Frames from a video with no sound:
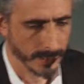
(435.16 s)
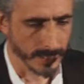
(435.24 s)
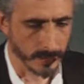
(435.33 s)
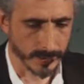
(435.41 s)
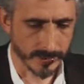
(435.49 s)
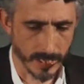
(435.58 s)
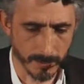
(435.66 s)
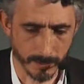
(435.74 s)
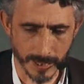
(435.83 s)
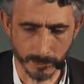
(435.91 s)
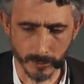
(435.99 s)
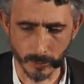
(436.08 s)
there are some
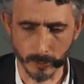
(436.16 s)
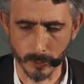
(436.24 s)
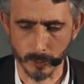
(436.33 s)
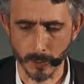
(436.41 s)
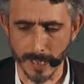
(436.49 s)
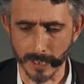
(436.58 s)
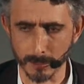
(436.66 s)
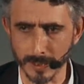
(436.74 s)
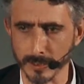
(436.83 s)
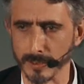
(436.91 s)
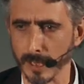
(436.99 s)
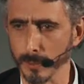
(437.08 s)
people who train
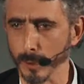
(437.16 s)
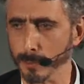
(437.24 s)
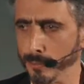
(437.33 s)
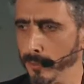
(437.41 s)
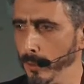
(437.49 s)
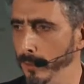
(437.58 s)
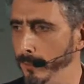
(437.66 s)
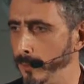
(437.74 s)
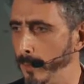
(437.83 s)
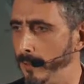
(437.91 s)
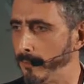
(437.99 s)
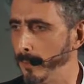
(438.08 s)
because they want to prove
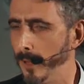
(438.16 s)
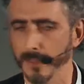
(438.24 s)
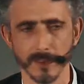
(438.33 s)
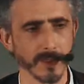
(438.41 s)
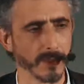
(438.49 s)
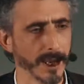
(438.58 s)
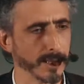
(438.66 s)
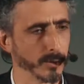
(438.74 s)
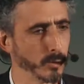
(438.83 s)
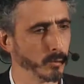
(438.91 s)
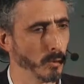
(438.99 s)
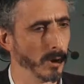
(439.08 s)
to everyone that they're
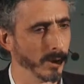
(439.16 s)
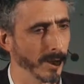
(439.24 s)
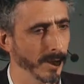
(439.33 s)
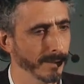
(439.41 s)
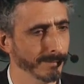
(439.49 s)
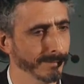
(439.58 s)
stronger.